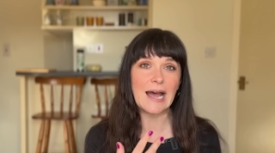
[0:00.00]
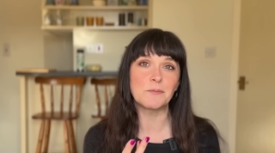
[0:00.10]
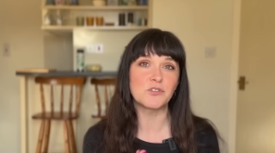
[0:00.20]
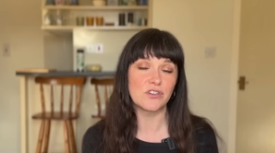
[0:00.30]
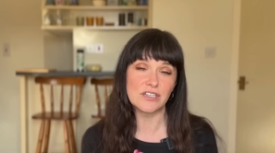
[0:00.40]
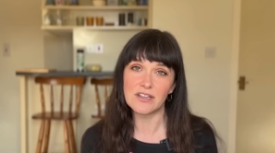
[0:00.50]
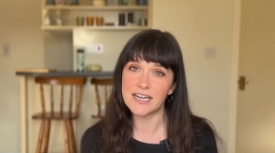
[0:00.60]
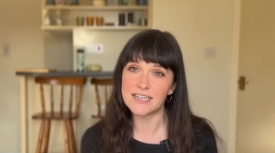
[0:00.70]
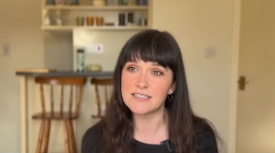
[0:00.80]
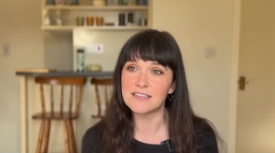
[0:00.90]
absolutely
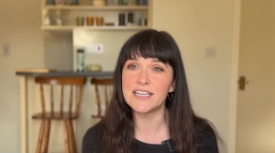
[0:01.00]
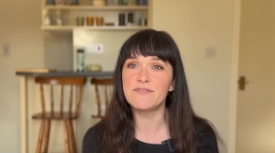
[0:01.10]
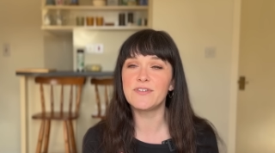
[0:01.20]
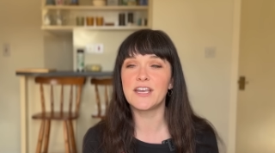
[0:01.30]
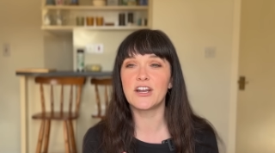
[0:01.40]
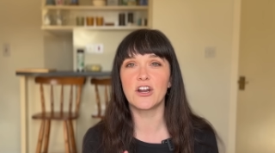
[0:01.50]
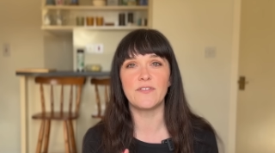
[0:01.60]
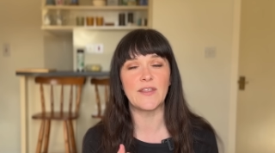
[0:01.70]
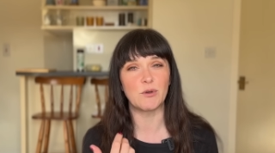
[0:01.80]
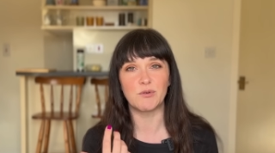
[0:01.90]
delighted to live here
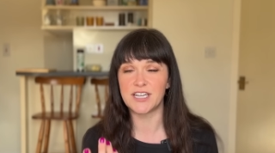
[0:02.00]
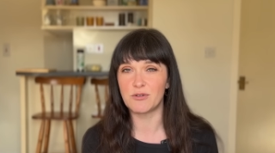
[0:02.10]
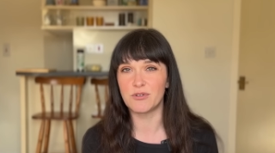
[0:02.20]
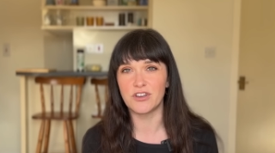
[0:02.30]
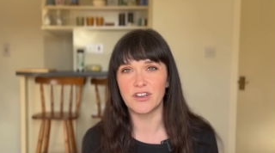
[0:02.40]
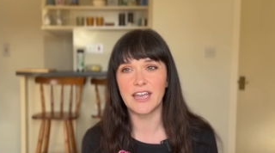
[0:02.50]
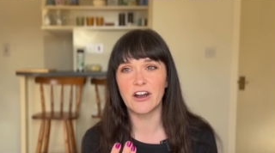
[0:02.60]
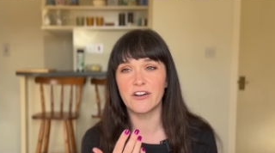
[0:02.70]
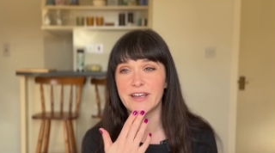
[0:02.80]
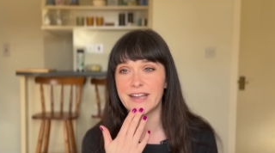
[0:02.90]
and that we would take really good
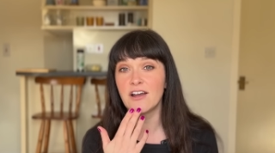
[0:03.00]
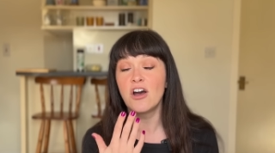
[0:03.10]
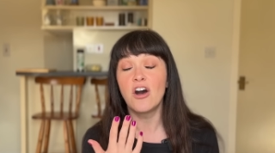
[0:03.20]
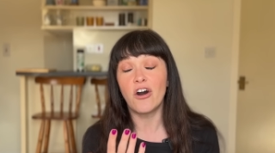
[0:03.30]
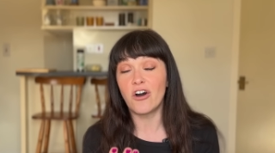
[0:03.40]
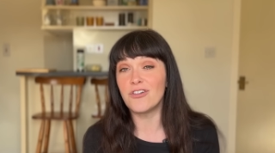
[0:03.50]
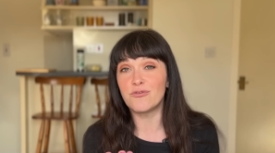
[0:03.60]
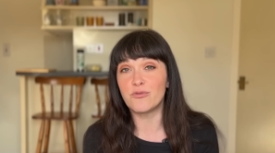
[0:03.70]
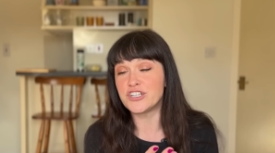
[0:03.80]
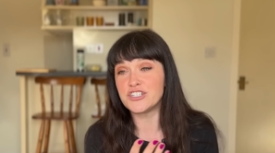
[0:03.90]
care of it, all
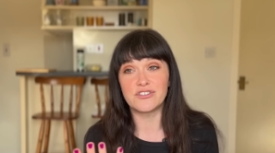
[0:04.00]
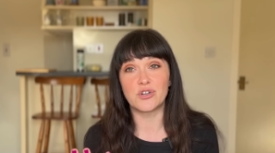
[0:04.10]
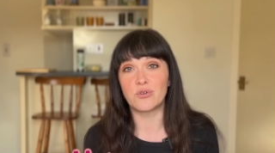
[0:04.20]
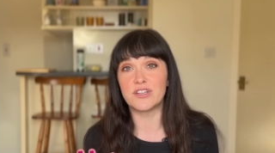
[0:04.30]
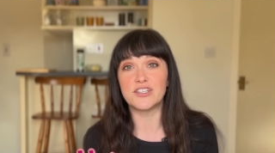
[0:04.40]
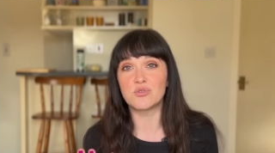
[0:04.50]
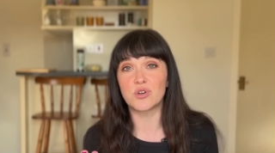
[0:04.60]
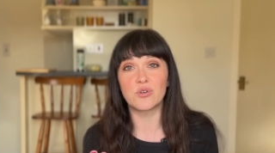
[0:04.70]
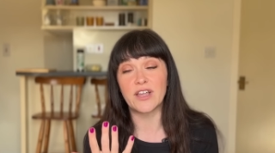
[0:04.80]
of which is totally true.